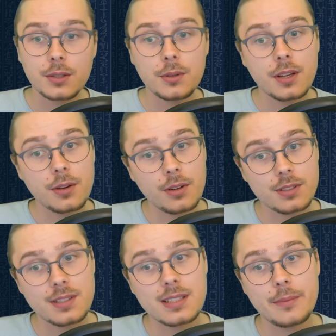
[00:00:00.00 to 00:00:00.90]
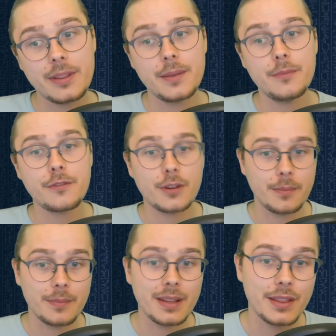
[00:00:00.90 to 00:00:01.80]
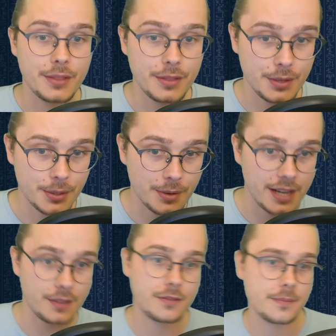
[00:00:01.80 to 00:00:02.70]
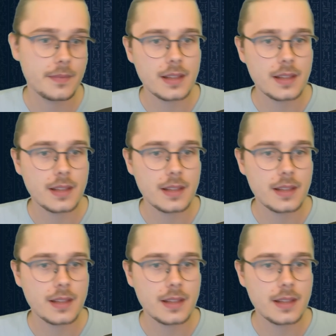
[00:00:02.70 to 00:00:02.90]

you can also summon them from the grave.